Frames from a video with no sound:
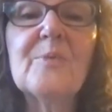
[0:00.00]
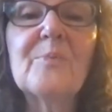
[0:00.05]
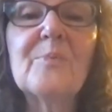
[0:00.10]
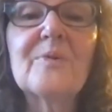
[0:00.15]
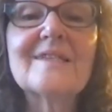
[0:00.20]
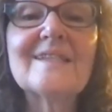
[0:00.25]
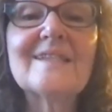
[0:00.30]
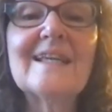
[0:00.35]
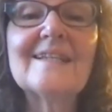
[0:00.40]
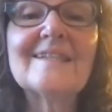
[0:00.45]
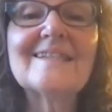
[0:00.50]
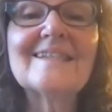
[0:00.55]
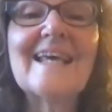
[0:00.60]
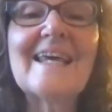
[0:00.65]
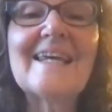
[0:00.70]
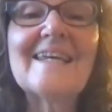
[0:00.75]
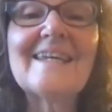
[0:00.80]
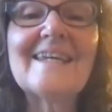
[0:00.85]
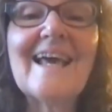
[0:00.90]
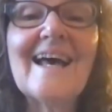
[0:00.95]
80%
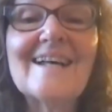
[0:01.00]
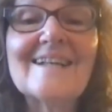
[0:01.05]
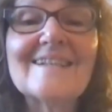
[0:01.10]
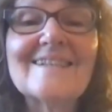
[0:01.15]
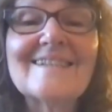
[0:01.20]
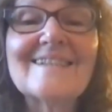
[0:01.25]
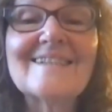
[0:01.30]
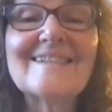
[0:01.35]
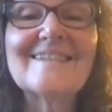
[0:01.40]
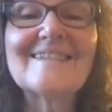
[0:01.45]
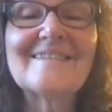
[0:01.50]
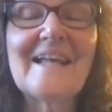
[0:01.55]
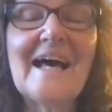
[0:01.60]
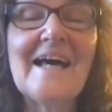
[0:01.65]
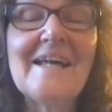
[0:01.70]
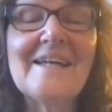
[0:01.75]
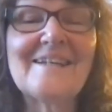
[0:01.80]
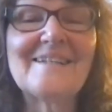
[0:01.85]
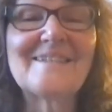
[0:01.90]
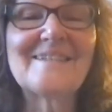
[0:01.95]
say yes.
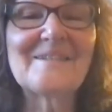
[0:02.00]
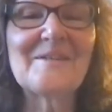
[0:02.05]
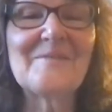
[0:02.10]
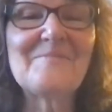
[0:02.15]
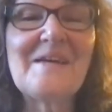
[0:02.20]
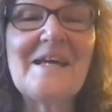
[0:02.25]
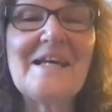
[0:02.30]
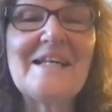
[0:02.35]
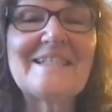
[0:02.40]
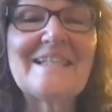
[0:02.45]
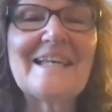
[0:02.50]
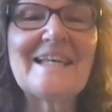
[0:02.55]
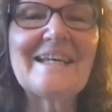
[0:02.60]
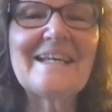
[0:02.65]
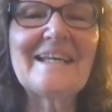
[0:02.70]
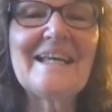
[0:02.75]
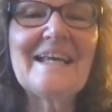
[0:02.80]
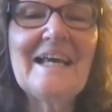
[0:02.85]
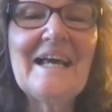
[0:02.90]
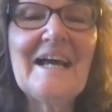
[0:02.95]
That is
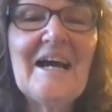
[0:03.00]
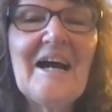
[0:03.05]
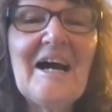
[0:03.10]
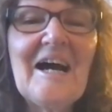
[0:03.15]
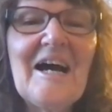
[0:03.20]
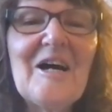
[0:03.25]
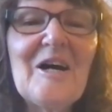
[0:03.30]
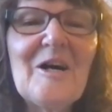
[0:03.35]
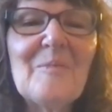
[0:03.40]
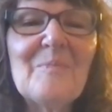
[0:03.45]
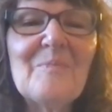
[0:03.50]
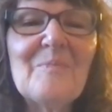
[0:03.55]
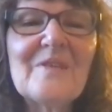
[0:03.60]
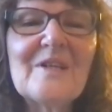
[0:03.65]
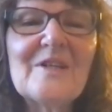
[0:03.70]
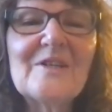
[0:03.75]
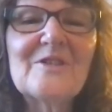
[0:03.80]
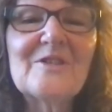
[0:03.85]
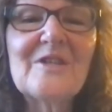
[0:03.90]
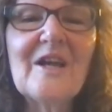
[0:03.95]
amazing.
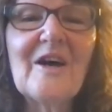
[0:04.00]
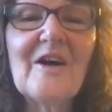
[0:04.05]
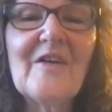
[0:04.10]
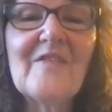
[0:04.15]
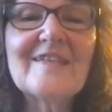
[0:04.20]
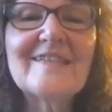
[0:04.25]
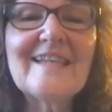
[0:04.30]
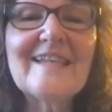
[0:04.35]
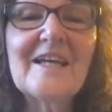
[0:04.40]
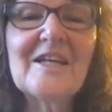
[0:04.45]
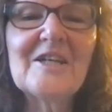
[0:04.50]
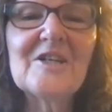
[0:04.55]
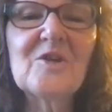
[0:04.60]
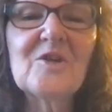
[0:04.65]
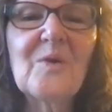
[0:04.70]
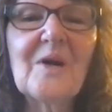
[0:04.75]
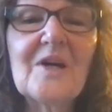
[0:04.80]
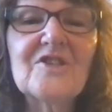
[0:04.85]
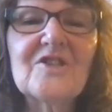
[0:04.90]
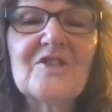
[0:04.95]
On the second
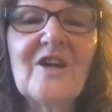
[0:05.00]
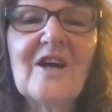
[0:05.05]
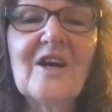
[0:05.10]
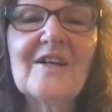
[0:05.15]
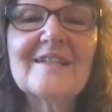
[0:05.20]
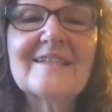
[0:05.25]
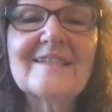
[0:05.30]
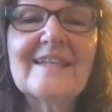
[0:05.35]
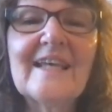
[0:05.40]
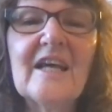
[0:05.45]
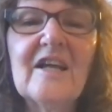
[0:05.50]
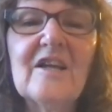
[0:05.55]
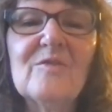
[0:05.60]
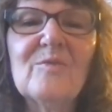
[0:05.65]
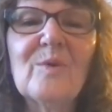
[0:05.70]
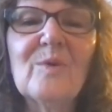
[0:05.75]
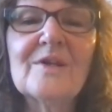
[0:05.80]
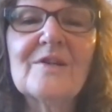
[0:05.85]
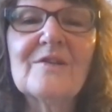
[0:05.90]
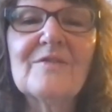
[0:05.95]
question, on a scale
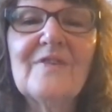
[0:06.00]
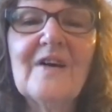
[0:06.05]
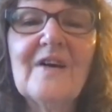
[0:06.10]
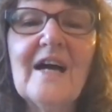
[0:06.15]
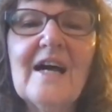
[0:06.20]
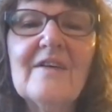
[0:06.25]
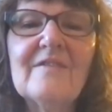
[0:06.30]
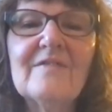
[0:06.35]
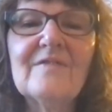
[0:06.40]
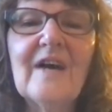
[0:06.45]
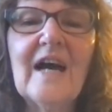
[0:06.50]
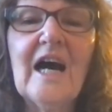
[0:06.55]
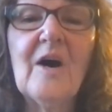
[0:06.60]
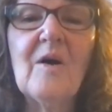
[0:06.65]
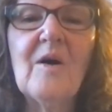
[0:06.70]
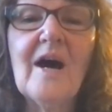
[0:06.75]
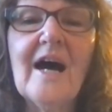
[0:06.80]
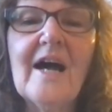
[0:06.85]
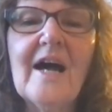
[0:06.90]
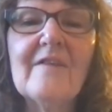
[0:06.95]
of 1 to 5,
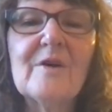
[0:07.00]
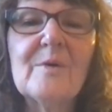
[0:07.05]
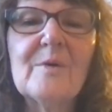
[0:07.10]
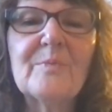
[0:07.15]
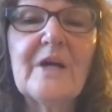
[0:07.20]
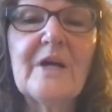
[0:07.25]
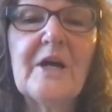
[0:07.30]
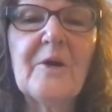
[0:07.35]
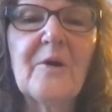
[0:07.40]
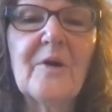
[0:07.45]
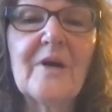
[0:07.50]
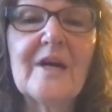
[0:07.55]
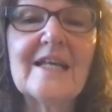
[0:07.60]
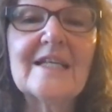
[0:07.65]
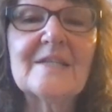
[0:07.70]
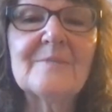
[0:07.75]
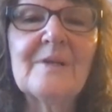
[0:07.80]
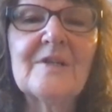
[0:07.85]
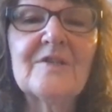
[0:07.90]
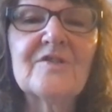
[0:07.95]
how high of a priority
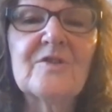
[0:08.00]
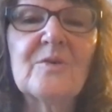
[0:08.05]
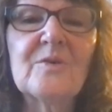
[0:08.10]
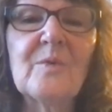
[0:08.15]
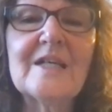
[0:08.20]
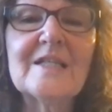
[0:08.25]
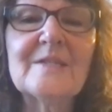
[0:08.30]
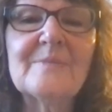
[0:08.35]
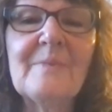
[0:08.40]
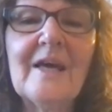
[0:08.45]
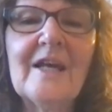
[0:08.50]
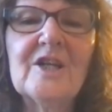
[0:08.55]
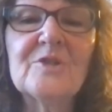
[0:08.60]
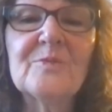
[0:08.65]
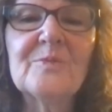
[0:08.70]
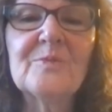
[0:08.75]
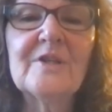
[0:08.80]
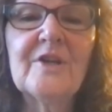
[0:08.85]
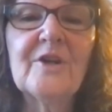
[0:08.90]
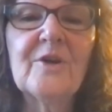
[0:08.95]
is menstrual waste
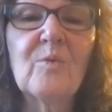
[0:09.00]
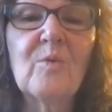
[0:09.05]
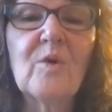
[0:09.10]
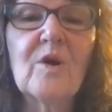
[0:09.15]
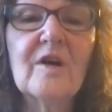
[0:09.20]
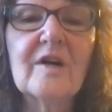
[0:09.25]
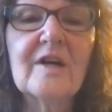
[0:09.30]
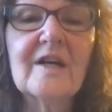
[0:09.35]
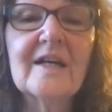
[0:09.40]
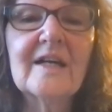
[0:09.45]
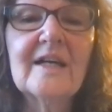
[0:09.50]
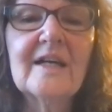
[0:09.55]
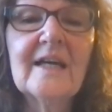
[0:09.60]
management in your work?